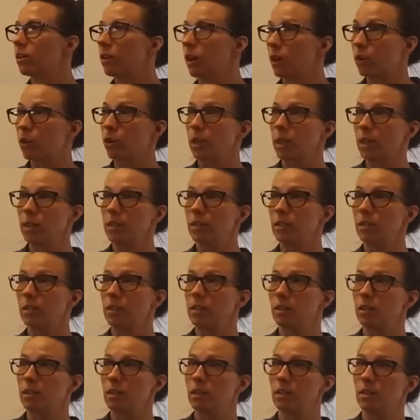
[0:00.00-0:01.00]
Agreed?
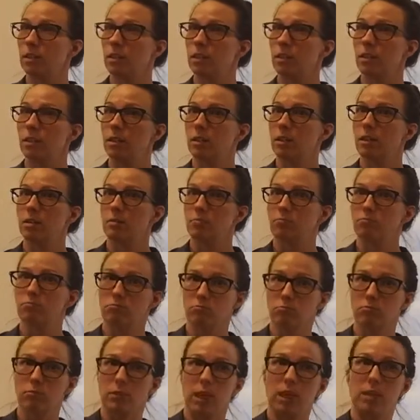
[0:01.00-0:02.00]

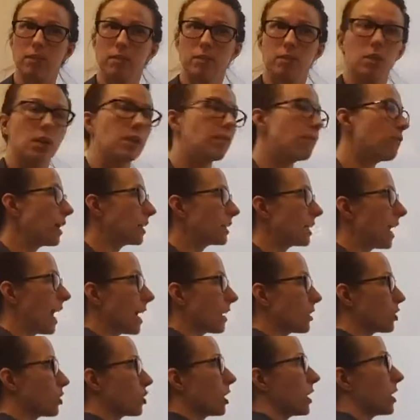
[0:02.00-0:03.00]
Yes? In fact,
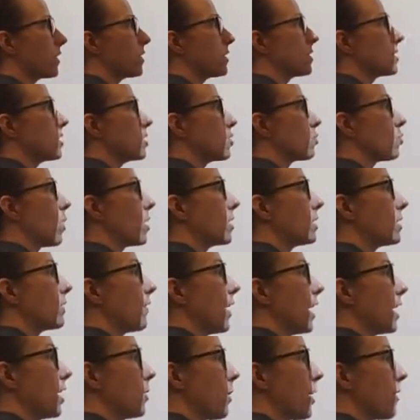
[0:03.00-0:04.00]
actually this is 1
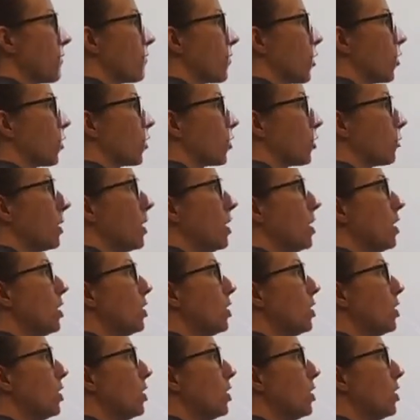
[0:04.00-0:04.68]
divided by volume,